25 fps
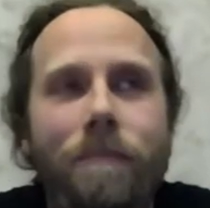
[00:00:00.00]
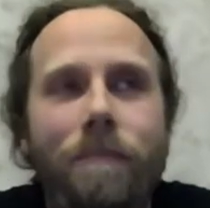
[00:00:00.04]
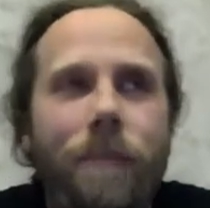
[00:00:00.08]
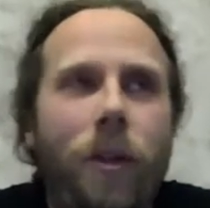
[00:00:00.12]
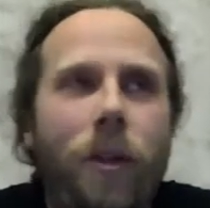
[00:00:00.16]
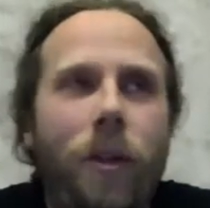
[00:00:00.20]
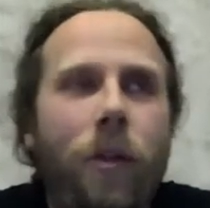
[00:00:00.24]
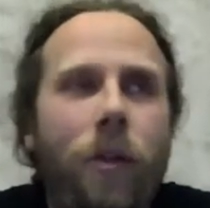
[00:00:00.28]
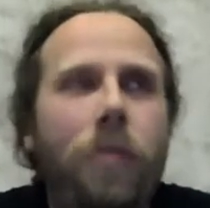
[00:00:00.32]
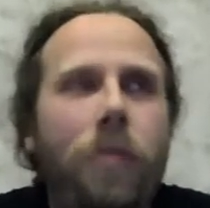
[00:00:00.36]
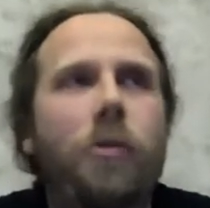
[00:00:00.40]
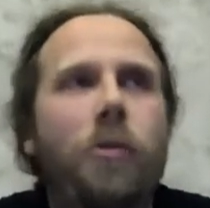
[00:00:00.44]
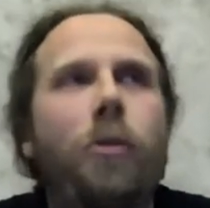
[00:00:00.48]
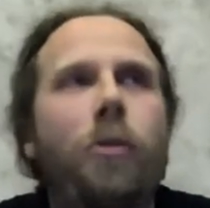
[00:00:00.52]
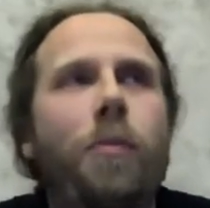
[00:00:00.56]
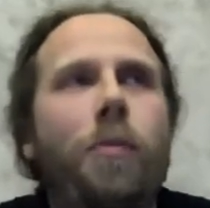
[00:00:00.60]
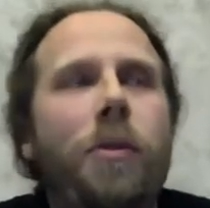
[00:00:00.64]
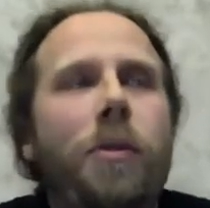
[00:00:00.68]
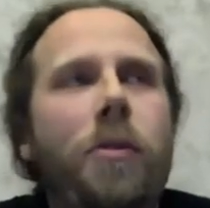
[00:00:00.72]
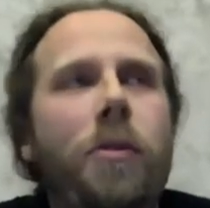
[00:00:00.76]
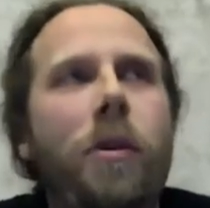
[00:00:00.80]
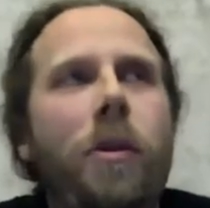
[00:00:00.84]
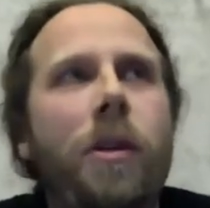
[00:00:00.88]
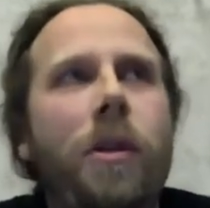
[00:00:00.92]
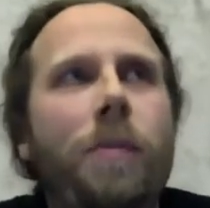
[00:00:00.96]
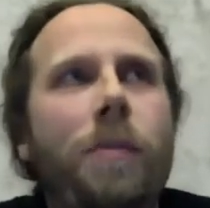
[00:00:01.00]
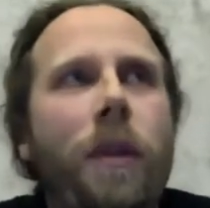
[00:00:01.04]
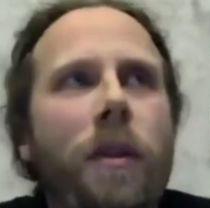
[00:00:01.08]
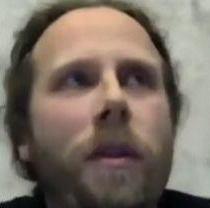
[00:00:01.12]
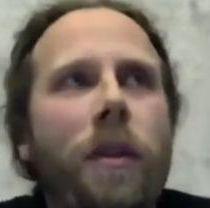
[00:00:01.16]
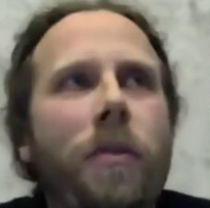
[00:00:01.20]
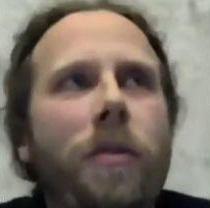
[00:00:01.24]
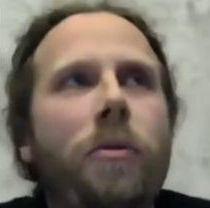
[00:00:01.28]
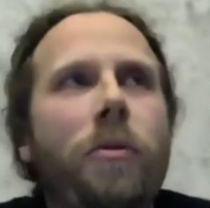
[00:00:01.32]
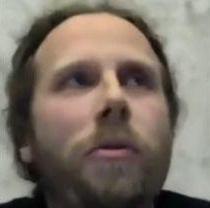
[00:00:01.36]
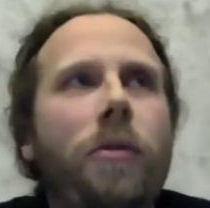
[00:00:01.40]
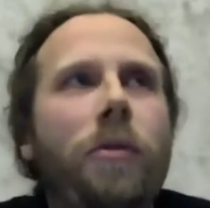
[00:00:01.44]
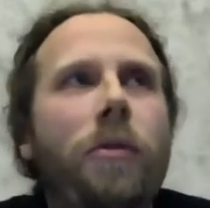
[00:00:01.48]
not superstars, but
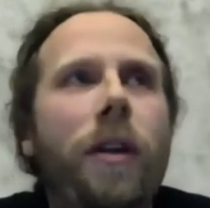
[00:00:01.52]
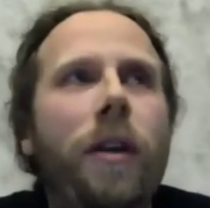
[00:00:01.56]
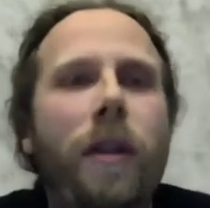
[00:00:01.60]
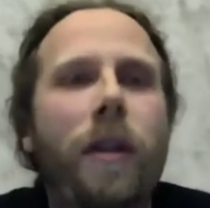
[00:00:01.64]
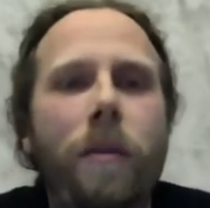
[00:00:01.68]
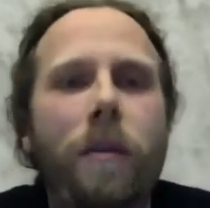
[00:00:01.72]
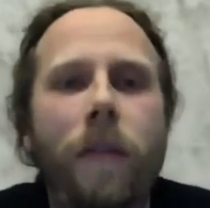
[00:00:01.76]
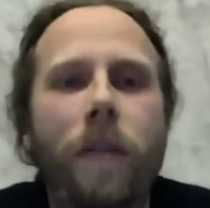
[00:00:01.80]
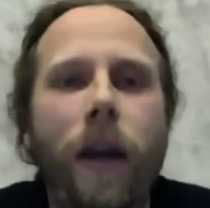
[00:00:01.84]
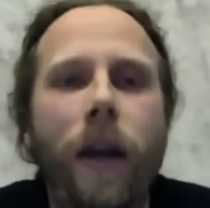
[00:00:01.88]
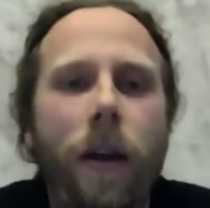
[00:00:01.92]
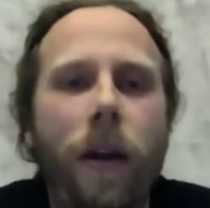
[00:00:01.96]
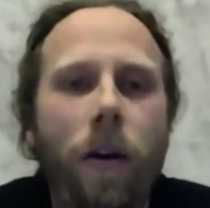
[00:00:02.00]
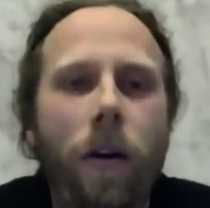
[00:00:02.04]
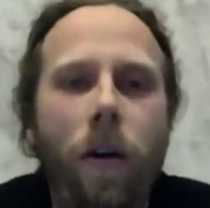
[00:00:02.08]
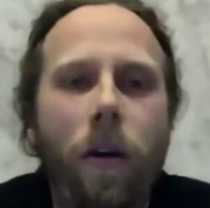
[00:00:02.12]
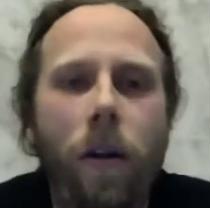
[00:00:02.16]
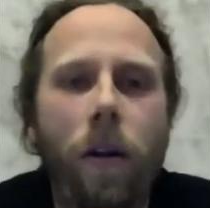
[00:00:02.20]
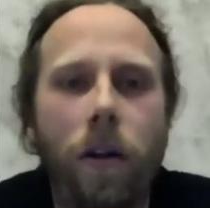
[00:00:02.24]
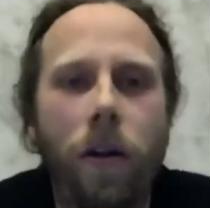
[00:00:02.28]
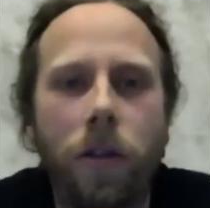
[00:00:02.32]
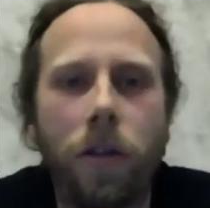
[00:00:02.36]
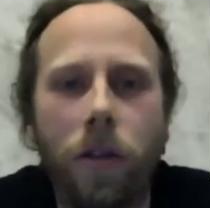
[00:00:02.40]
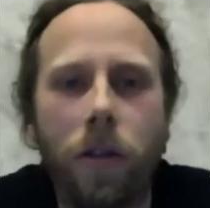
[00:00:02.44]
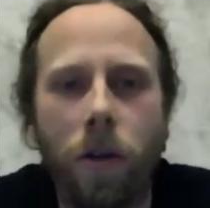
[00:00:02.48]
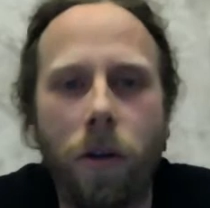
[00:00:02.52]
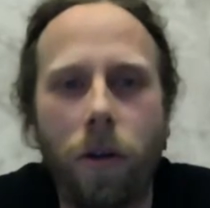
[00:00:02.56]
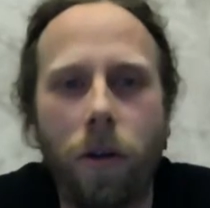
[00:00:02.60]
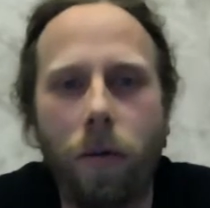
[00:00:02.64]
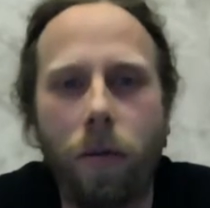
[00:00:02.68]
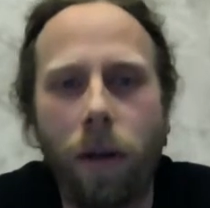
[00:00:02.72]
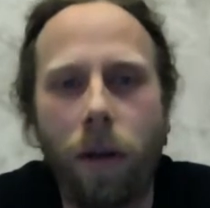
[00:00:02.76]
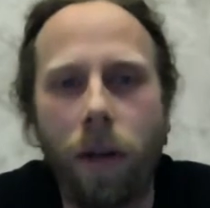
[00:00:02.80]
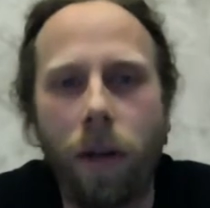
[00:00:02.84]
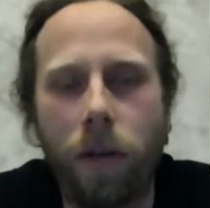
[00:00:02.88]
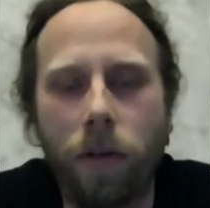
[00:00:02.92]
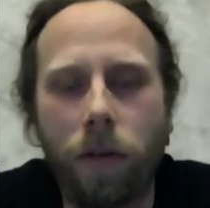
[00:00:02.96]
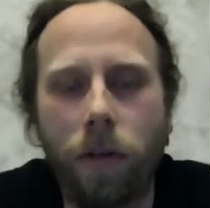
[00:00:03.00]
to treat them like colleagues, you know,
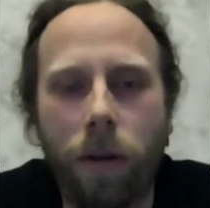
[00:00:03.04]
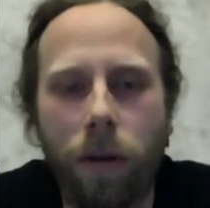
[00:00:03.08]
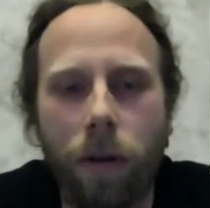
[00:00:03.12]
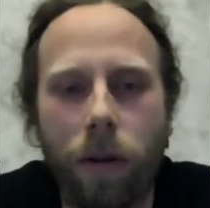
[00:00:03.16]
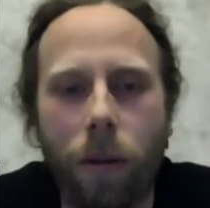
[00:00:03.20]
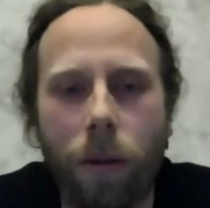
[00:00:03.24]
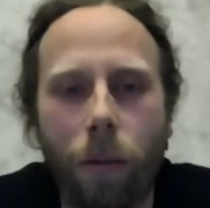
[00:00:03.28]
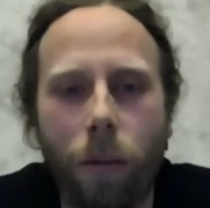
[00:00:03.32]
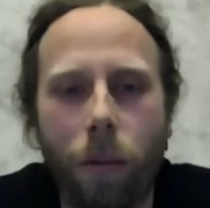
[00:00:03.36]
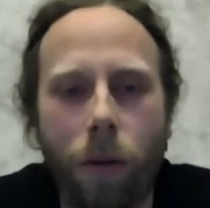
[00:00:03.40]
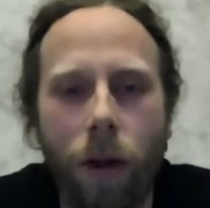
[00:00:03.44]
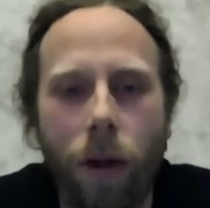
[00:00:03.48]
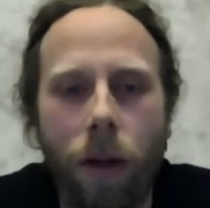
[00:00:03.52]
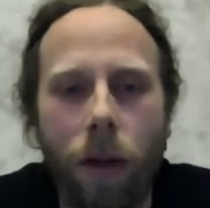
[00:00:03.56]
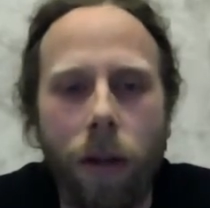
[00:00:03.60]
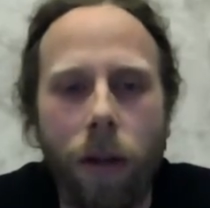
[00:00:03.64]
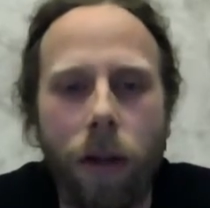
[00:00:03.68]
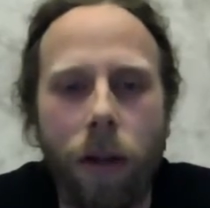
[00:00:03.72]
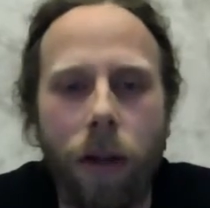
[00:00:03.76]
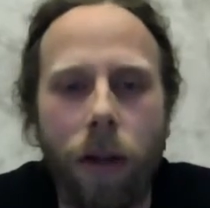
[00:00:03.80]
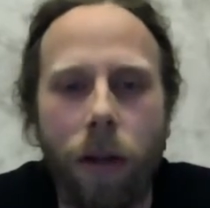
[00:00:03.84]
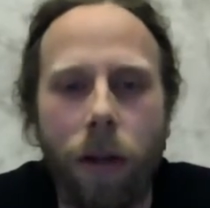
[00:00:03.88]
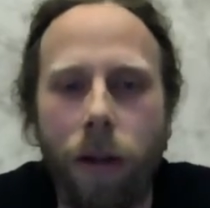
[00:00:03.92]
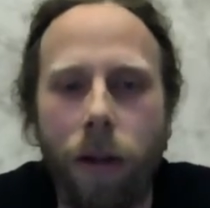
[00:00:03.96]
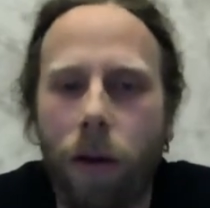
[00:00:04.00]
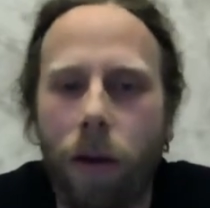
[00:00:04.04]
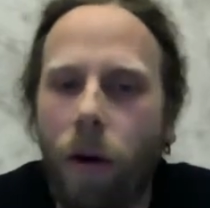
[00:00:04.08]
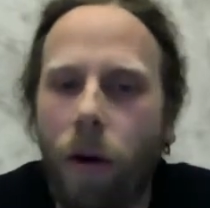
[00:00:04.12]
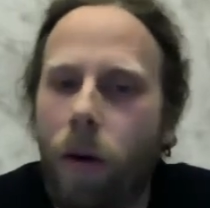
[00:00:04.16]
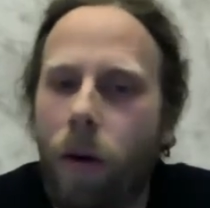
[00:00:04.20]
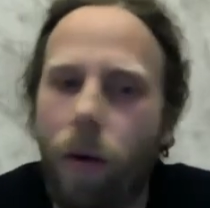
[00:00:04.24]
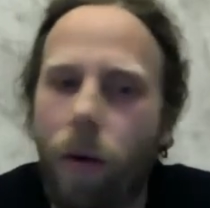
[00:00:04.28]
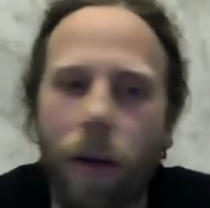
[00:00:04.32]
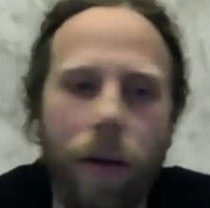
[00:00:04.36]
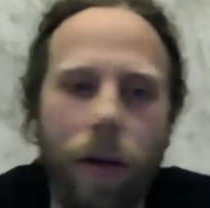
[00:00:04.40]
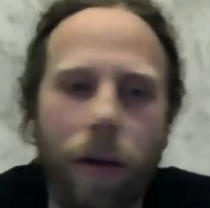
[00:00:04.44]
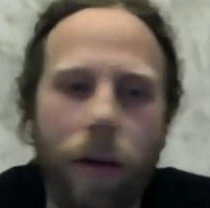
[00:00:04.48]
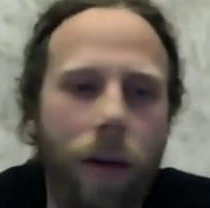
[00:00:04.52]
really treat them well and, you
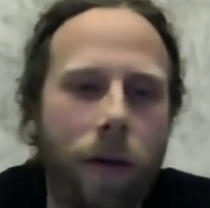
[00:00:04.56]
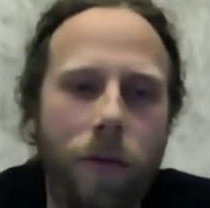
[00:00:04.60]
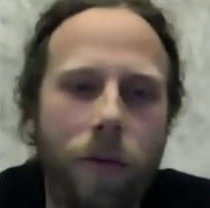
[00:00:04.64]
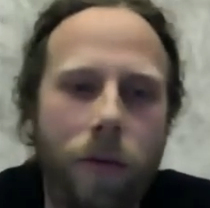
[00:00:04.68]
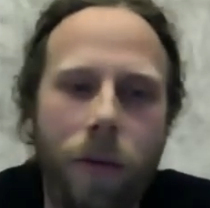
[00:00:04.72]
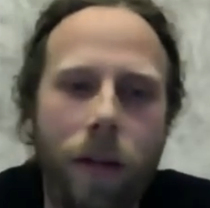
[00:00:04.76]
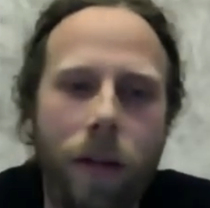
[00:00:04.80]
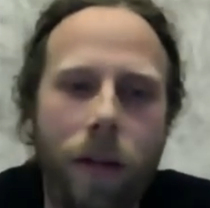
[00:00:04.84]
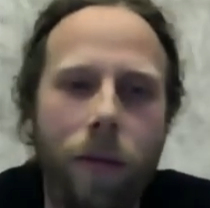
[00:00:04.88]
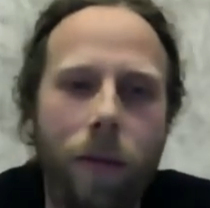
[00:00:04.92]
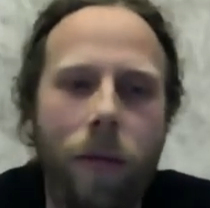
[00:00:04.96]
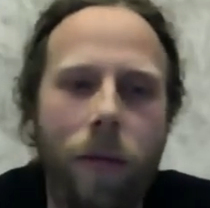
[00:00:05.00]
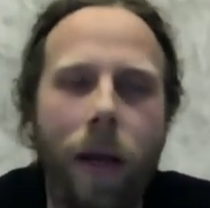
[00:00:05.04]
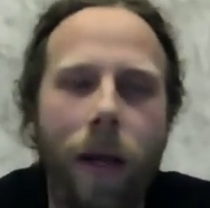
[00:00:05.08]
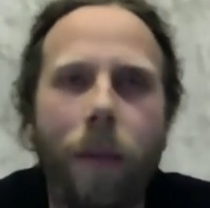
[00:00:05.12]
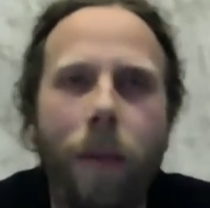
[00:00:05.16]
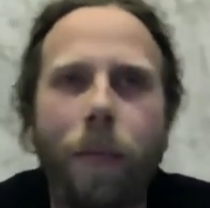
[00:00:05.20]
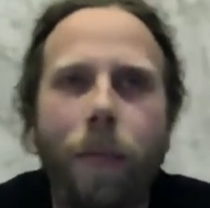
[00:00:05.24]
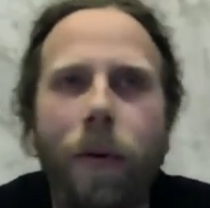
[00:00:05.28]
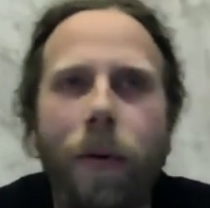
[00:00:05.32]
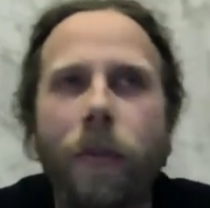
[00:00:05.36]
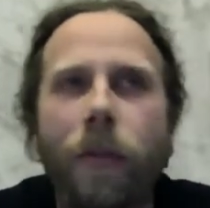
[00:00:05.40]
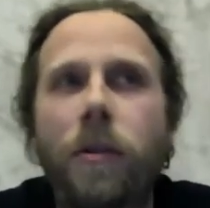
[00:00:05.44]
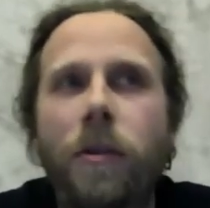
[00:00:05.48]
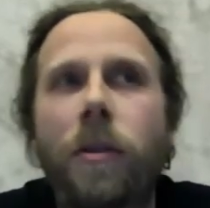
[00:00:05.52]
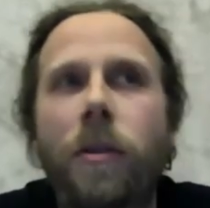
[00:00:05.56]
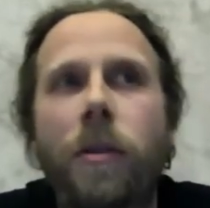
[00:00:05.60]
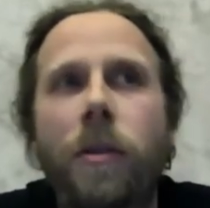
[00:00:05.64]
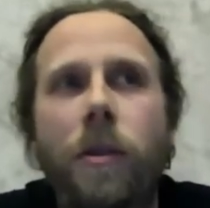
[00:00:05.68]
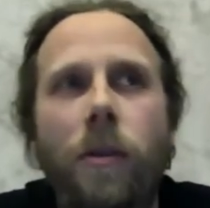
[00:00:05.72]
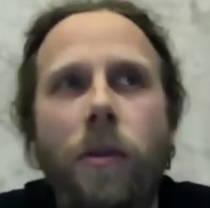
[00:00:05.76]
know, and, and treat them like persons.